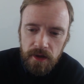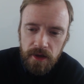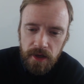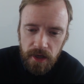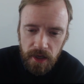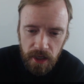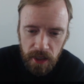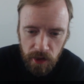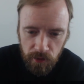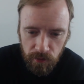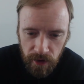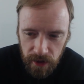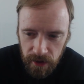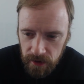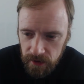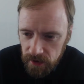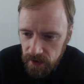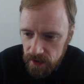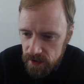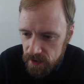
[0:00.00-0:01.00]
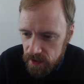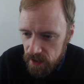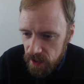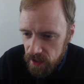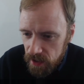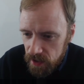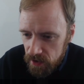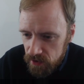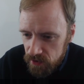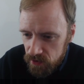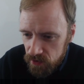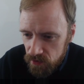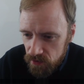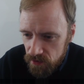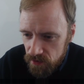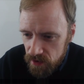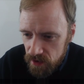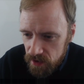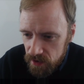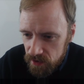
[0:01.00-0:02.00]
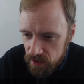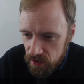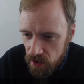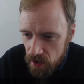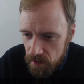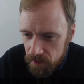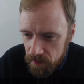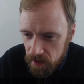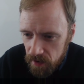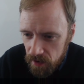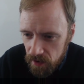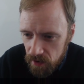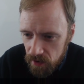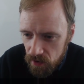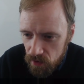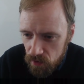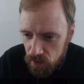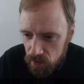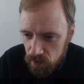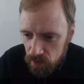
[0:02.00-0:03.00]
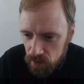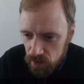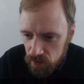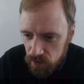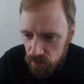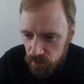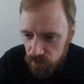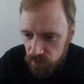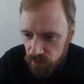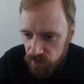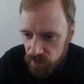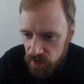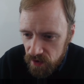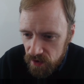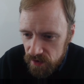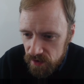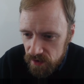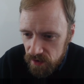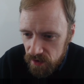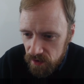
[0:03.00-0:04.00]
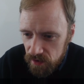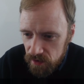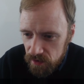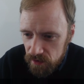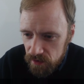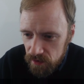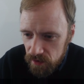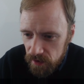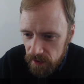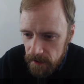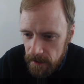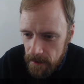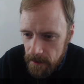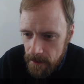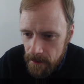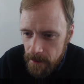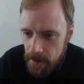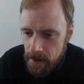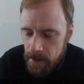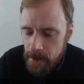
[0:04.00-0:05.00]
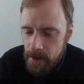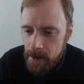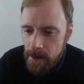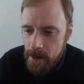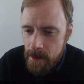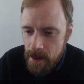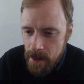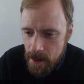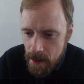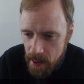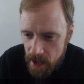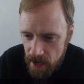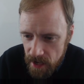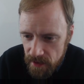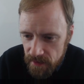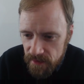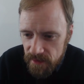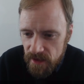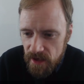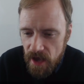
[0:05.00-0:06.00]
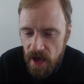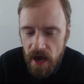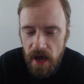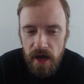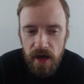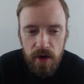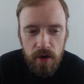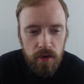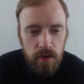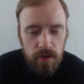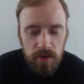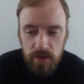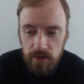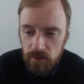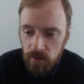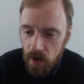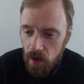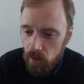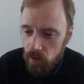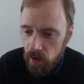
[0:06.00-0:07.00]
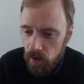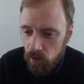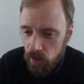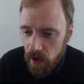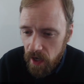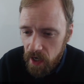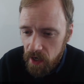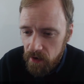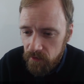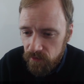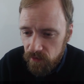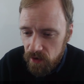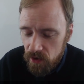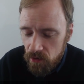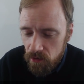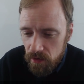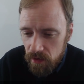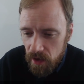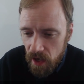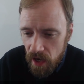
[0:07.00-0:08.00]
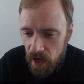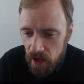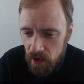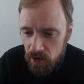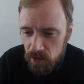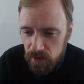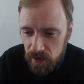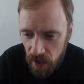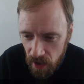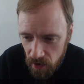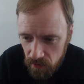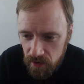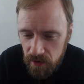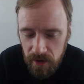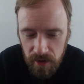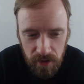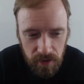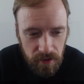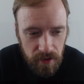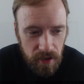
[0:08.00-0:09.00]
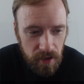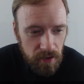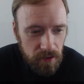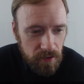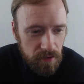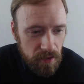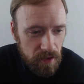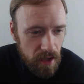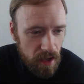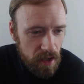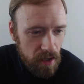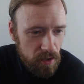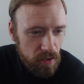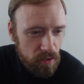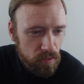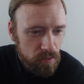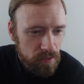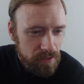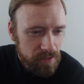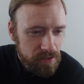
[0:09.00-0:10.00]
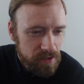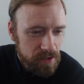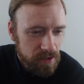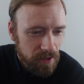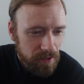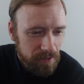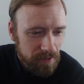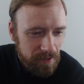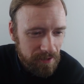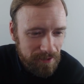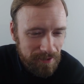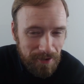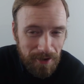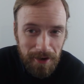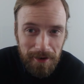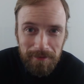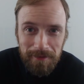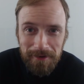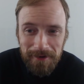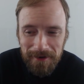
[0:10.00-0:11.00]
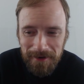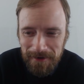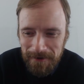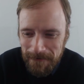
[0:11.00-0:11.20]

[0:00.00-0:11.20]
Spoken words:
Anyway, let's get into the topic. Oh, Lucy's here. And Thiago. Well, we're waiting for you, Thiago. Now that you're here, Thiago, we'll start the topic.